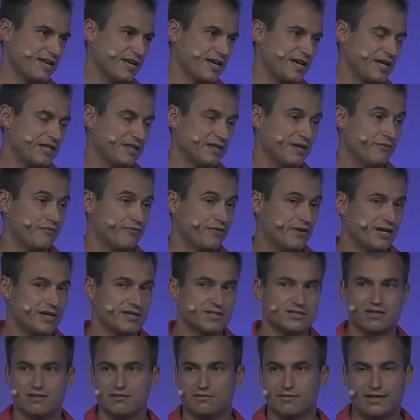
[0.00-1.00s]
In the
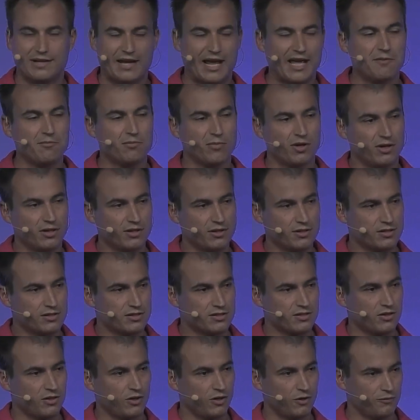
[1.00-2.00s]
first 9 months
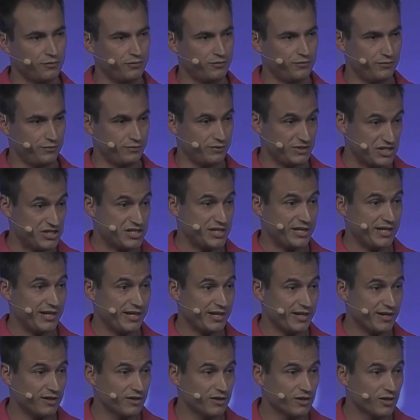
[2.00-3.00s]
of this
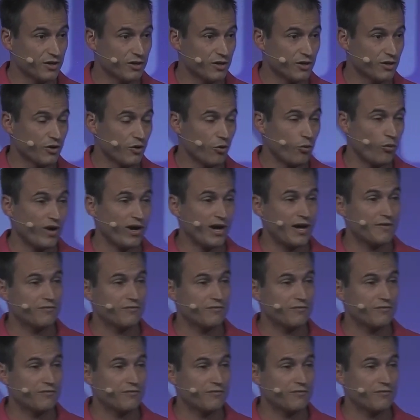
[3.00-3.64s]
year, we have